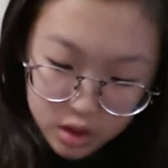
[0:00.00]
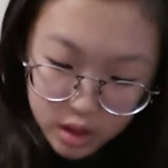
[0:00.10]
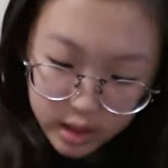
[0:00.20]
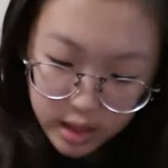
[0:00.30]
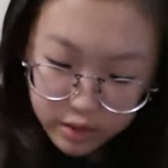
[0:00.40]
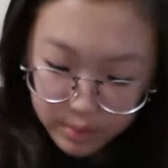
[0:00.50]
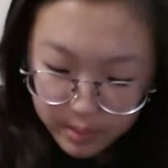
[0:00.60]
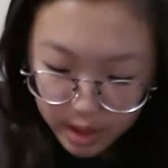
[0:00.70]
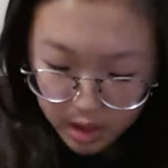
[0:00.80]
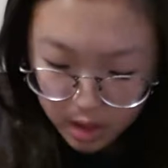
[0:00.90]
cut out the
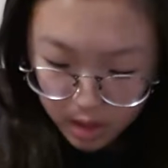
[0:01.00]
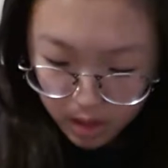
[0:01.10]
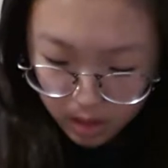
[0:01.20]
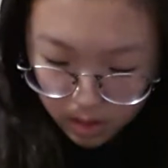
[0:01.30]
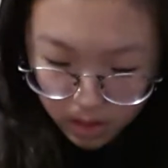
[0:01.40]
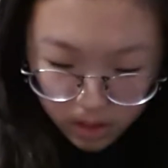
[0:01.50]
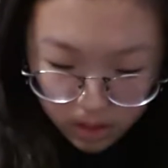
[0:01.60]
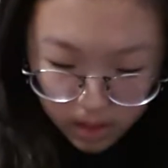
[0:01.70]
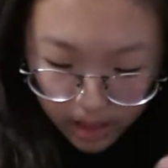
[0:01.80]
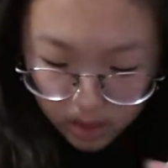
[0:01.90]
pic
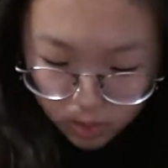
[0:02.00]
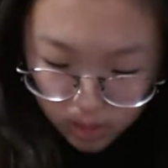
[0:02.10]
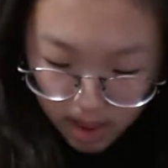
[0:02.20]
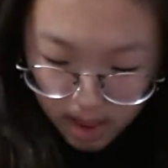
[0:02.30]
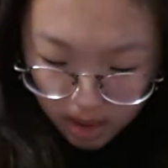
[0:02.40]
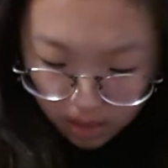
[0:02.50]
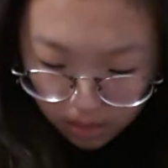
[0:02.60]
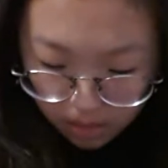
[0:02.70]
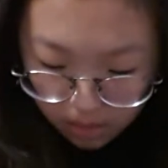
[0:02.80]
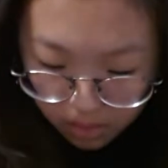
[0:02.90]
that you
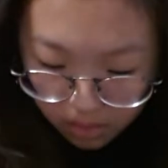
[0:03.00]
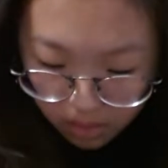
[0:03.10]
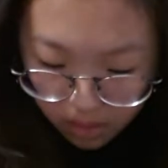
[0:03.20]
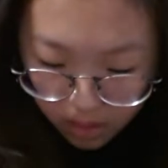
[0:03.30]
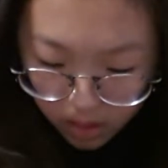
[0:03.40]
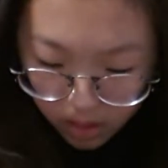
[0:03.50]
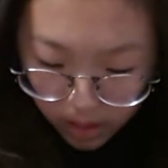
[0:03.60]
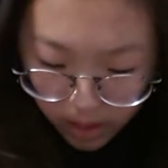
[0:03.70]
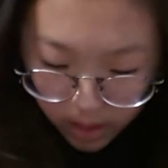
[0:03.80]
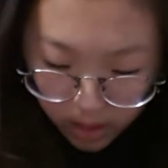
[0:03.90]
need.
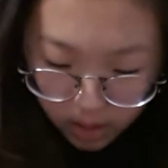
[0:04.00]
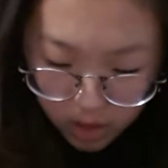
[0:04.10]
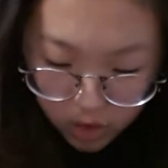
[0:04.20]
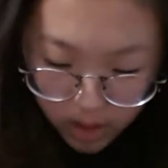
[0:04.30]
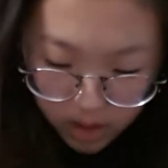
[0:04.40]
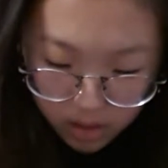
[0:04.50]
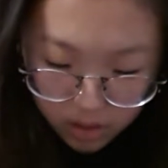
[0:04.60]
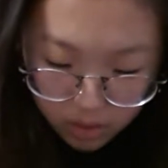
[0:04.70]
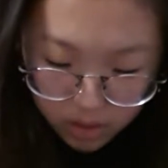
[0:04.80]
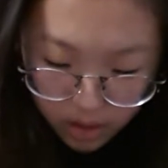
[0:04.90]
And you can
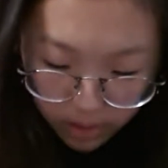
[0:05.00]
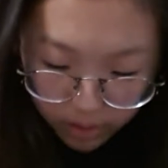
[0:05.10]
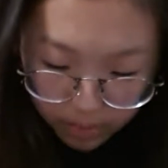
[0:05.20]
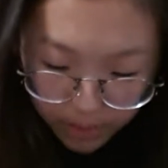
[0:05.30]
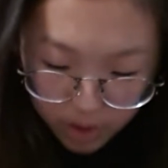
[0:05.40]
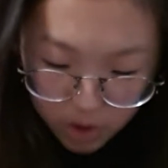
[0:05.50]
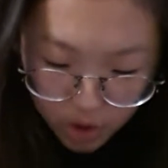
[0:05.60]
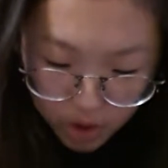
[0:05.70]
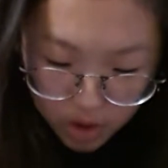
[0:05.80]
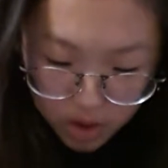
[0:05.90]
use other
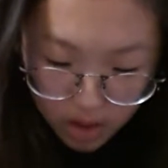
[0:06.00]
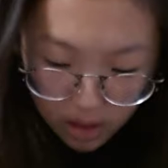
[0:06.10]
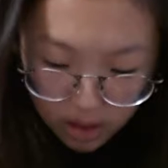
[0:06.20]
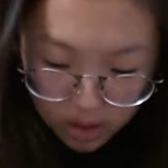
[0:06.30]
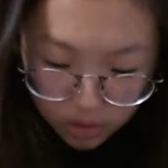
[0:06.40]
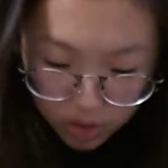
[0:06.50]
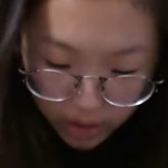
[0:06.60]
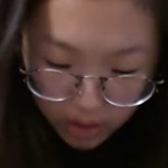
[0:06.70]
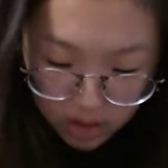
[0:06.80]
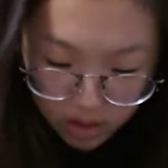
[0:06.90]
pictures, so
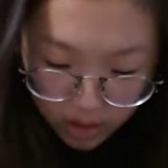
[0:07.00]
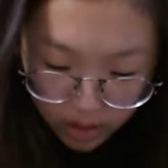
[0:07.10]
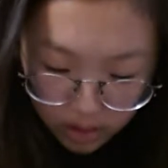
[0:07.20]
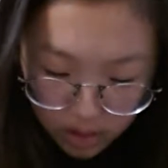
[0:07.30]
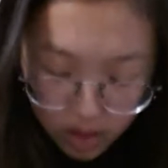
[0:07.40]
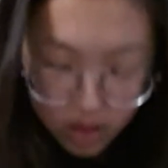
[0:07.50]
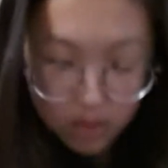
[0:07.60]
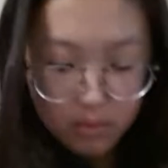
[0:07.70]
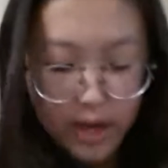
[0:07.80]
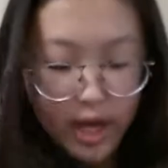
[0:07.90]
try not to like cut
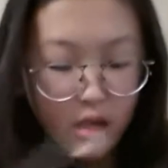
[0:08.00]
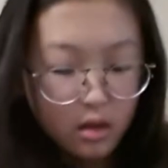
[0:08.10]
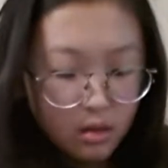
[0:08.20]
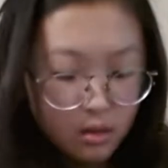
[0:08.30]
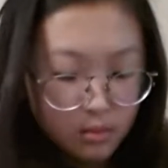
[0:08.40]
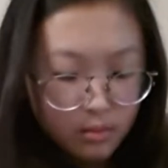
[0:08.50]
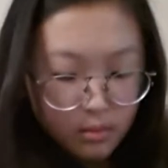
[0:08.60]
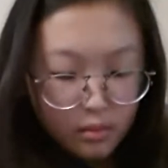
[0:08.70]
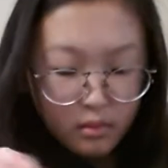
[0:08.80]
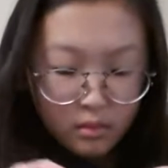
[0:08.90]
them back.
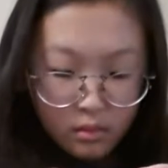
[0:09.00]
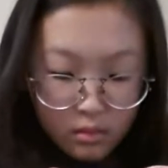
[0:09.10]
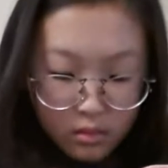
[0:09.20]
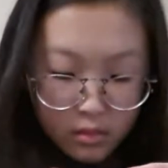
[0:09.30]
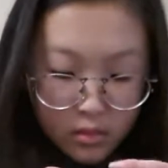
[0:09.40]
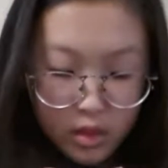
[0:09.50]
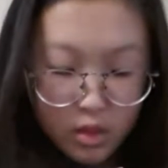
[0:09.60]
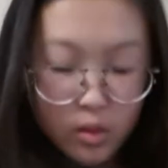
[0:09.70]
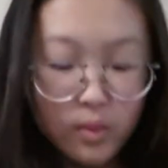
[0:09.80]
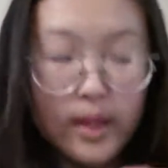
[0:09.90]

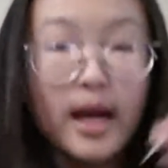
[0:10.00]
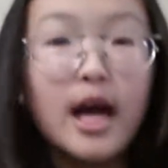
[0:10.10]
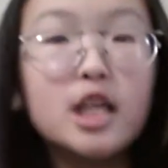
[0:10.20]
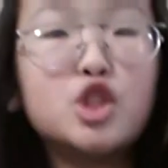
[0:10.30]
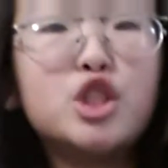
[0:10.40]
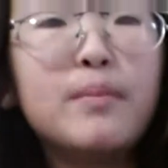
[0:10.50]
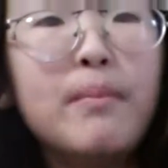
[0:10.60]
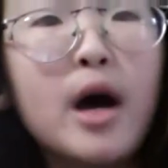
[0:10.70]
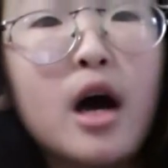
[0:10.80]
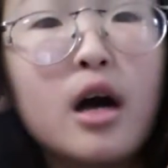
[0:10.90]
So here we got a
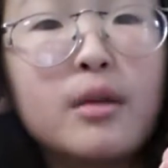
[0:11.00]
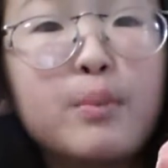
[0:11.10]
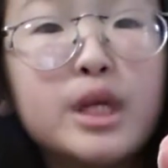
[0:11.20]
Jimin